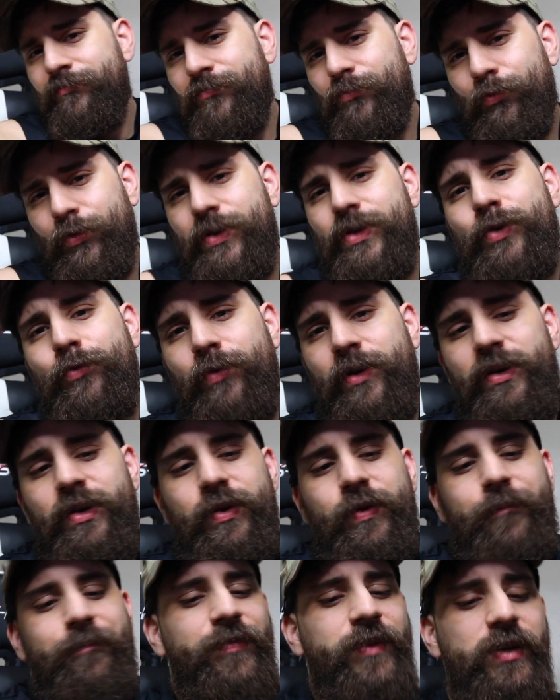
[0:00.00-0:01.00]
what you want
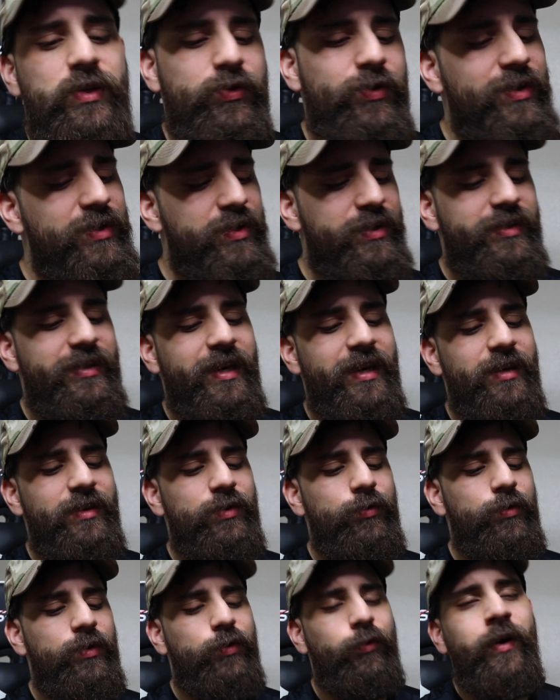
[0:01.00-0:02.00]
to do. The instructions say to
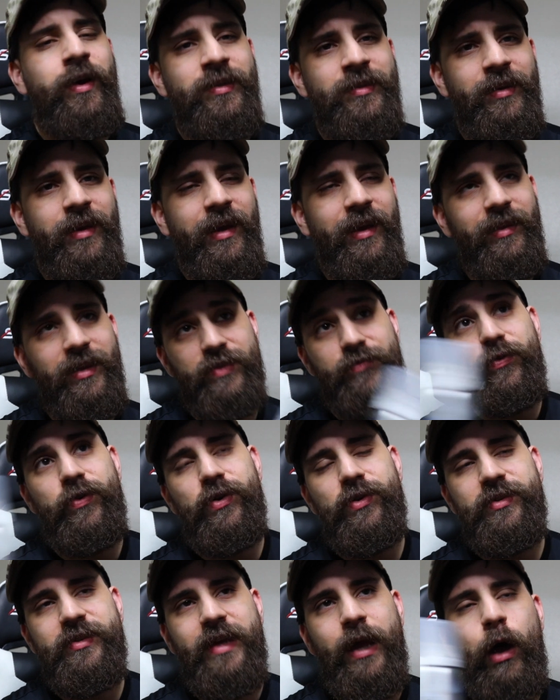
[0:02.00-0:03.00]
do it twice a day. That's for
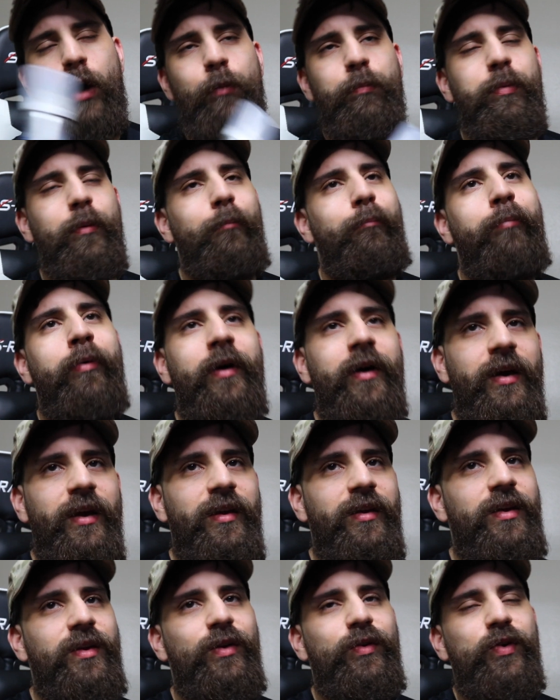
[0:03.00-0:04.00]
your scalp,
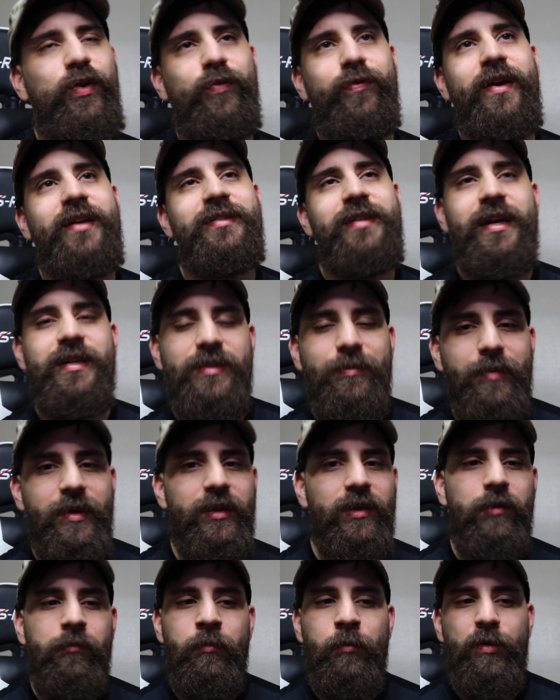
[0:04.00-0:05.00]
but you know, your face tends to be a
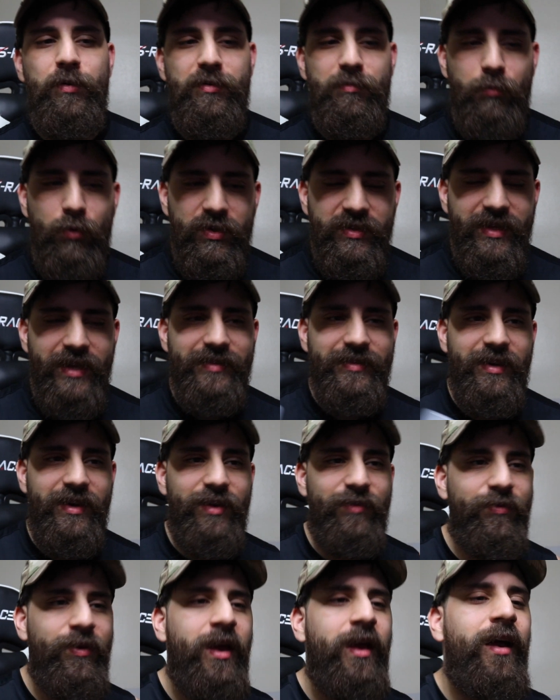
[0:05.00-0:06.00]
little more
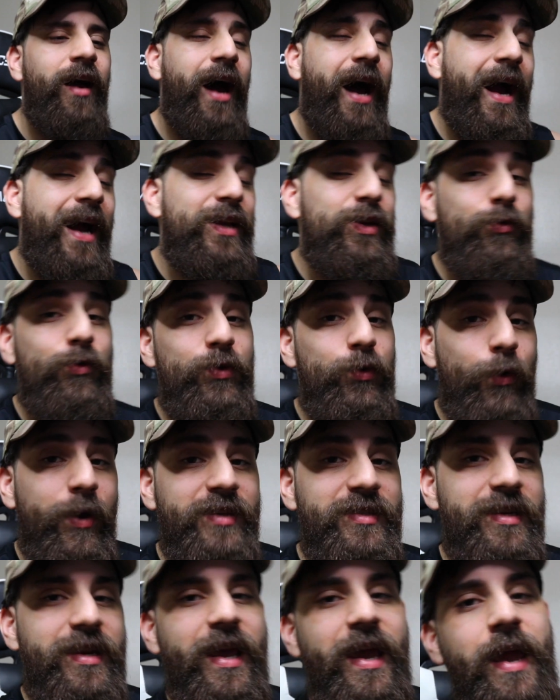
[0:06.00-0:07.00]
sensitive. I do it
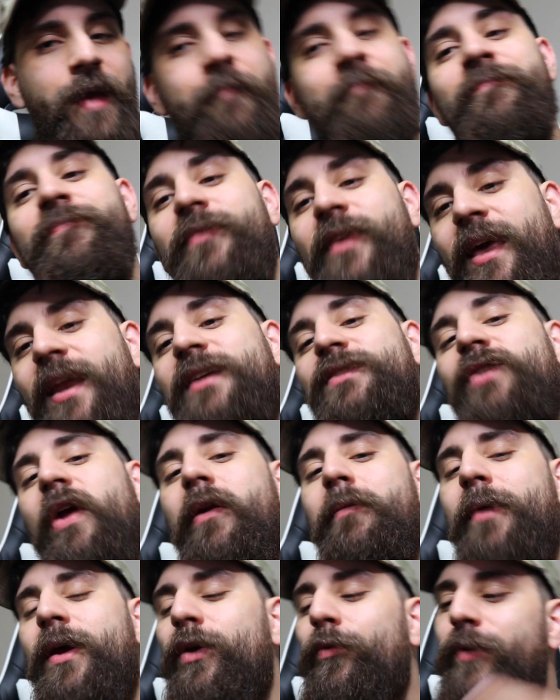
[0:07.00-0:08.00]
twice a day, and I
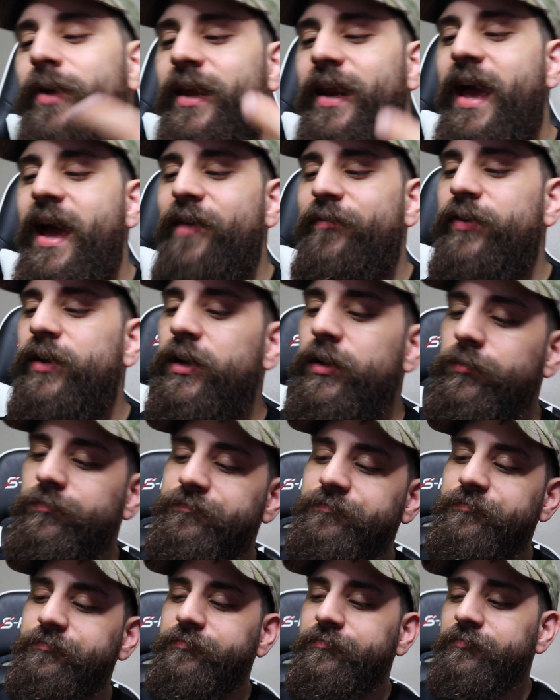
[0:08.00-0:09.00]
started about a week and a half ago.
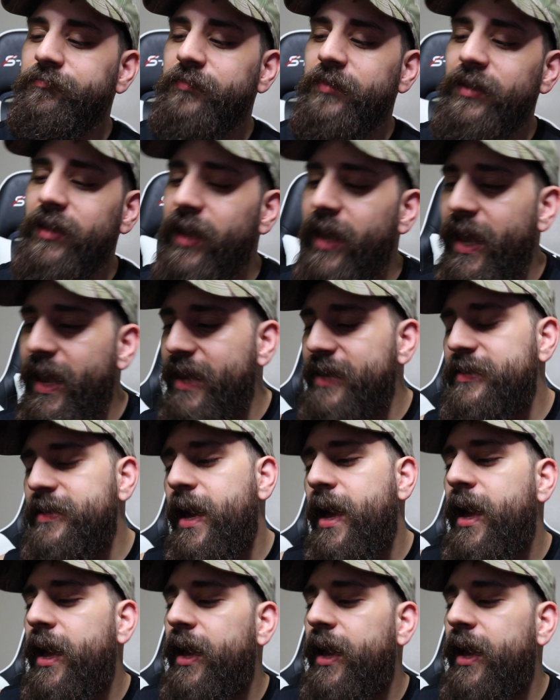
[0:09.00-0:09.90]
And